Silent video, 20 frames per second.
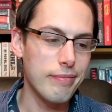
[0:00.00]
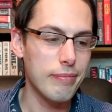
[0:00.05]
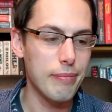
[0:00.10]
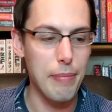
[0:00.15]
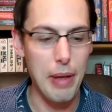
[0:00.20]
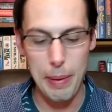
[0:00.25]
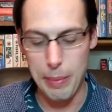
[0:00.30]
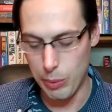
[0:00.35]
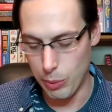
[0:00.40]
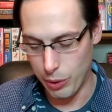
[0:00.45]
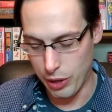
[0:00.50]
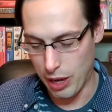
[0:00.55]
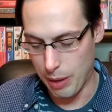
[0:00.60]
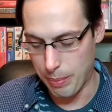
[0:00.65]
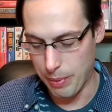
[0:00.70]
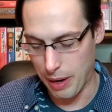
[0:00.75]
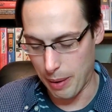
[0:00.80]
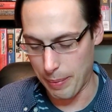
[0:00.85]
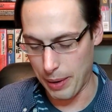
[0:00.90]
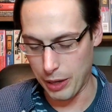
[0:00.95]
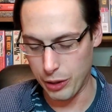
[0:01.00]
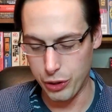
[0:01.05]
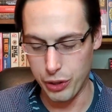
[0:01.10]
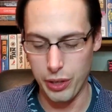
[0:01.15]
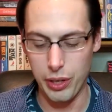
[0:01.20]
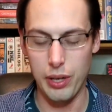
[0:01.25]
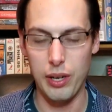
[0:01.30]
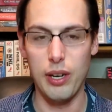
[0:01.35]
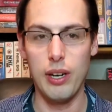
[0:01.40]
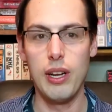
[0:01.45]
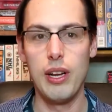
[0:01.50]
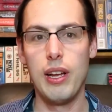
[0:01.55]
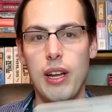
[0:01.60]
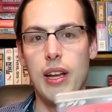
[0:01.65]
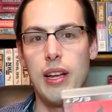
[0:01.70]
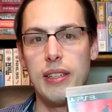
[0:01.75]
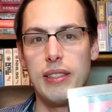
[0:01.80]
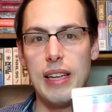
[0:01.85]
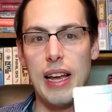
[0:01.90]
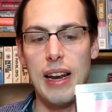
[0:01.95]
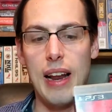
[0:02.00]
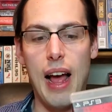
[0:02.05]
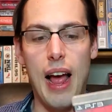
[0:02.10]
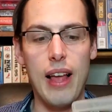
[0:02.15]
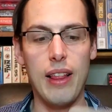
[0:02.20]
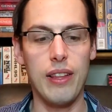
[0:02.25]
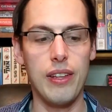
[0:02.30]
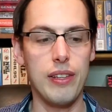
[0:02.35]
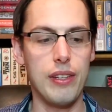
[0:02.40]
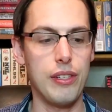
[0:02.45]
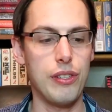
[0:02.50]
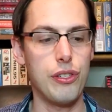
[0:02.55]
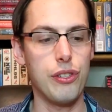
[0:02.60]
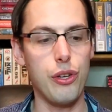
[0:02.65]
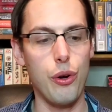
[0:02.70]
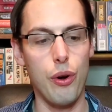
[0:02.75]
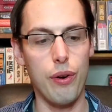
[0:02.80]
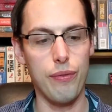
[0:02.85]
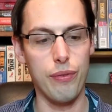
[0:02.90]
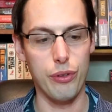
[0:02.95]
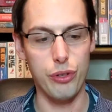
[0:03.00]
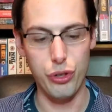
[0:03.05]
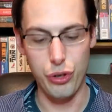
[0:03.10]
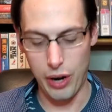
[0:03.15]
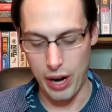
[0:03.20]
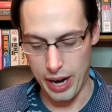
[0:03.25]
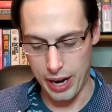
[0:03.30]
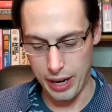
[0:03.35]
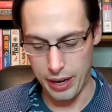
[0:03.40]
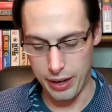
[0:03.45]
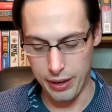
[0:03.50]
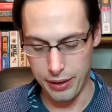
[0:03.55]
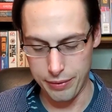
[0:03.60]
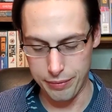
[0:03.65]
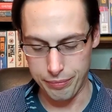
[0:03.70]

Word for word: Maybe we'll keep it, I'm not sure. Dead Island, this is going for trade.